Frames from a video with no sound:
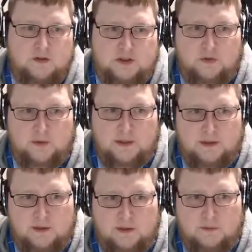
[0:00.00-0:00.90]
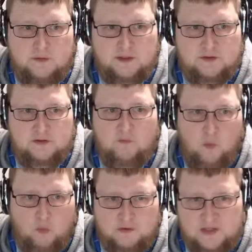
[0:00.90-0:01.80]
during the
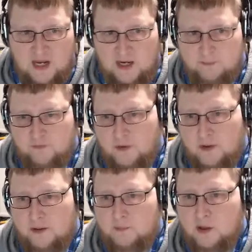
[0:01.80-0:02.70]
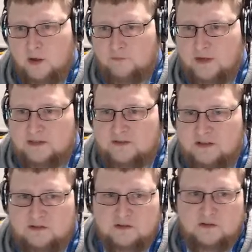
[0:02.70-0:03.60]
Civil War time frame of
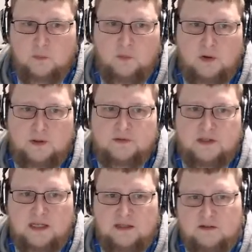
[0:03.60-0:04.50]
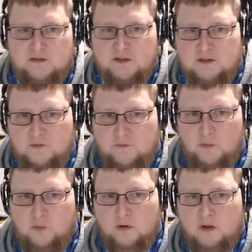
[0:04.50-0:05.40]
1861 to
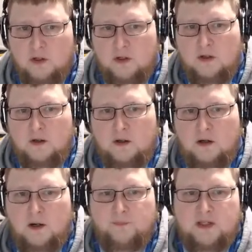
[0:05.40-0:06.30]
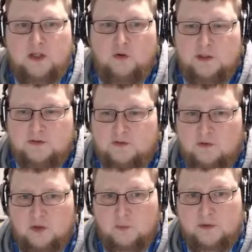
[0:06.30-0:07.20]
1864, the
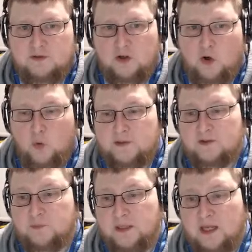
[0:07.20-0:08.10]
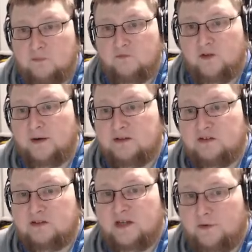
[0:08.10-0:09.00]
U.S. coinage became very
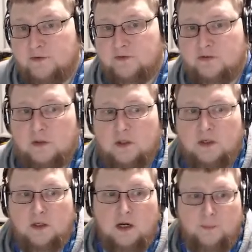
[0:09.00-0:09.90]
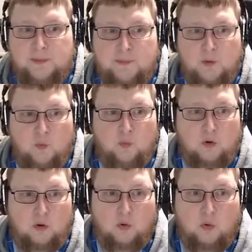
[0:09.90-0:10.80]
scarce. People
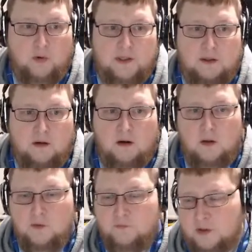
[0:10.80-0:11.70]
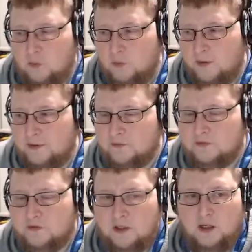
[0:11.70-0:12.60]
were hoarding all of the
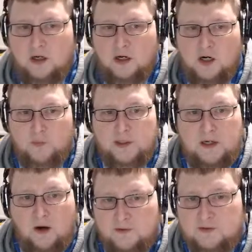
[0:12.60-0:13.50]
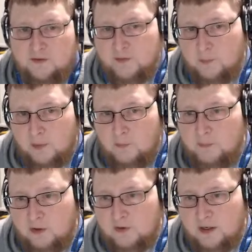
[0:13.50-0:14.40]
coins, regardless of the
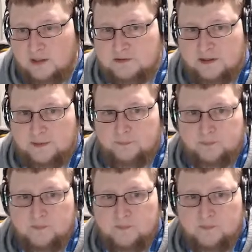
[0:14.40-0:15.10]
metal content,